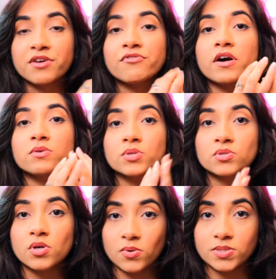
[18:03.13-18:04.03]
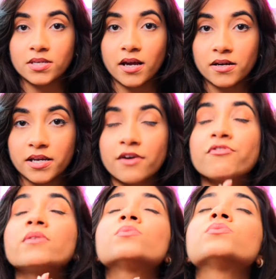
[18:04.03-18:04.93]
it felt so scary. It
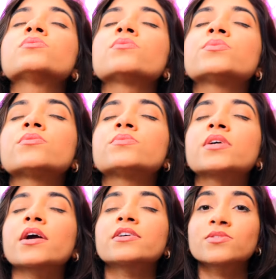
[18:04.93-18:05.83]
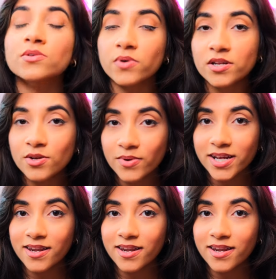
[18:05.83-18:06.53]
felt so, so scary. So you wanna know what I